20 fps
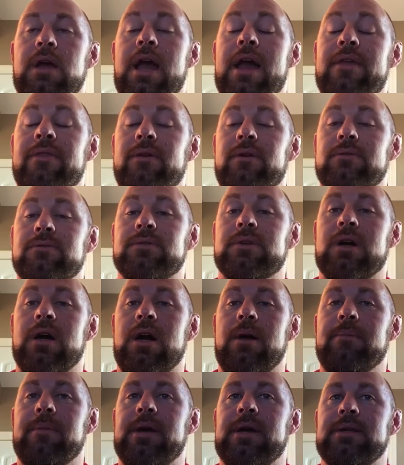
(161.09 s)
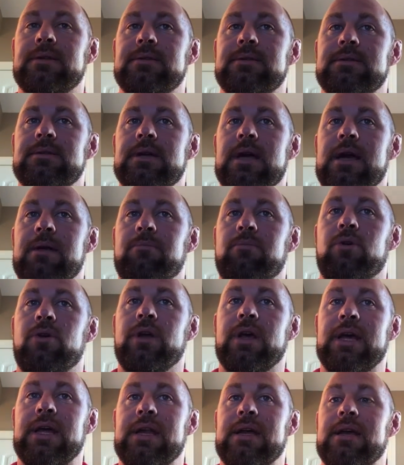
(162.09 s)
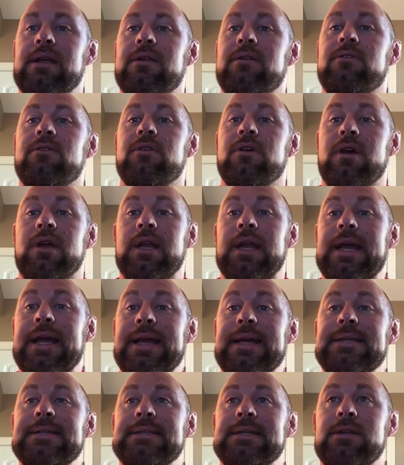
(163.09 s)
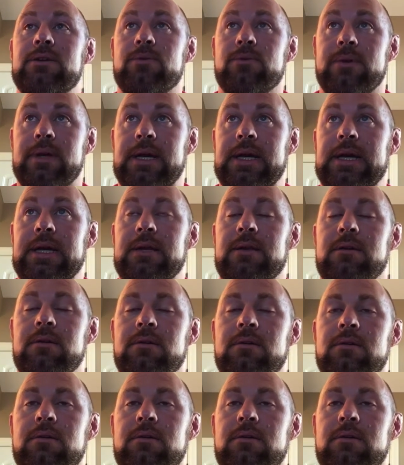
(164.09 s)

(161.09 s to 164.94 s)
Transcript: and those comments and putting it in an easy to read,